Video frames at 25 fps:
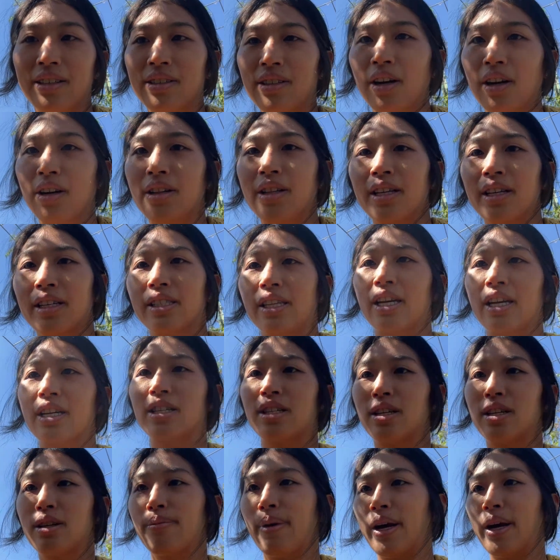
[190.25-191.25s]
Garlic is
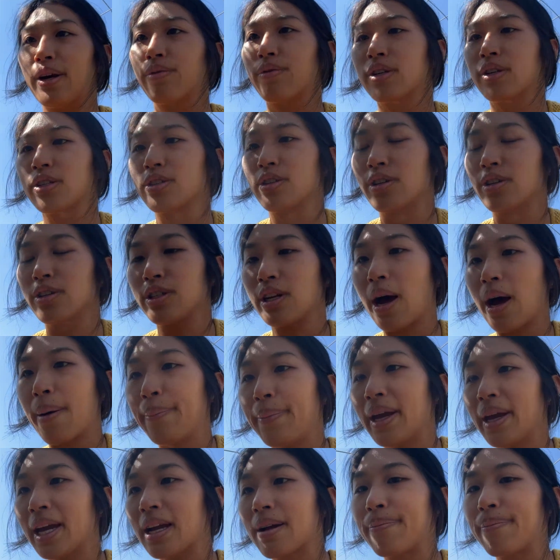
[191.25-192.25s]
actually my original
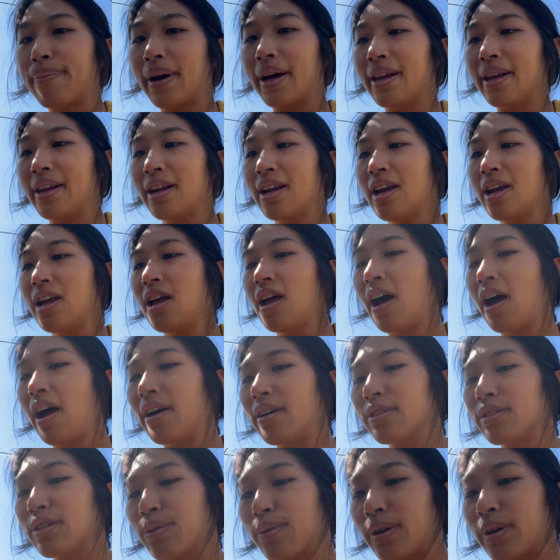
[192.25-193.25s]
topic, but I
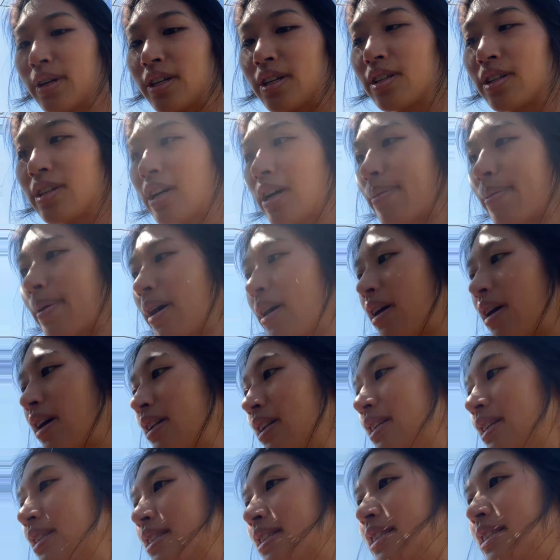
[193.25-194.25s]
also wanted to talk about
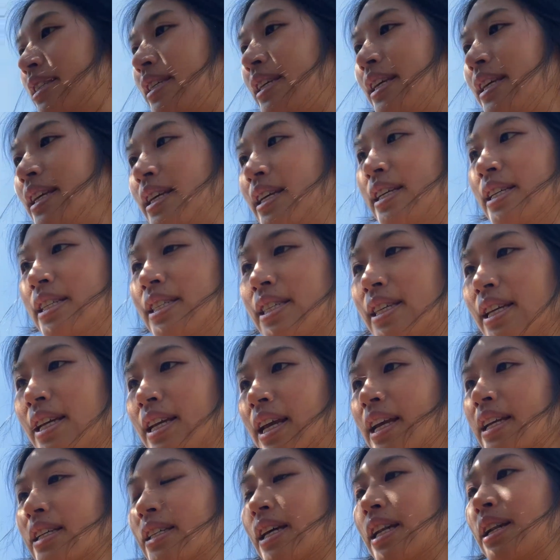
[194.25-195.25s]
onion seeds in
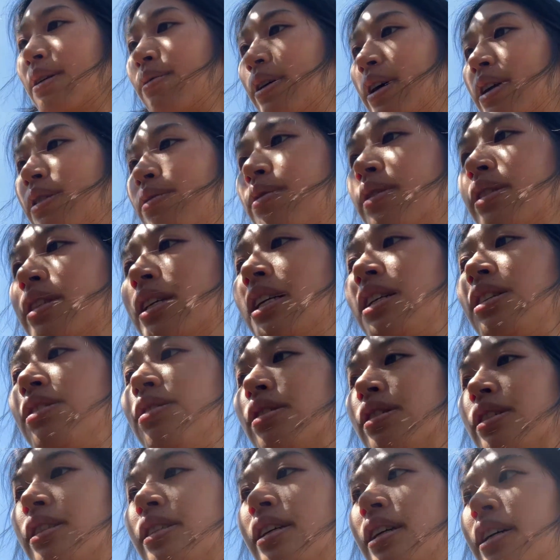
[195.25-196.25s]
case anyone was
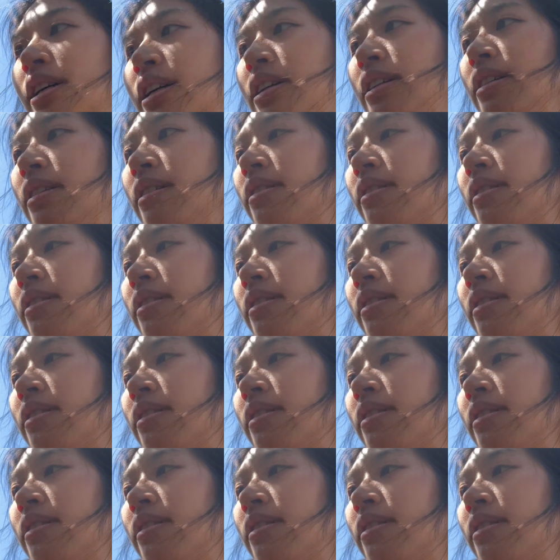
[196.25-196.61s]
interested.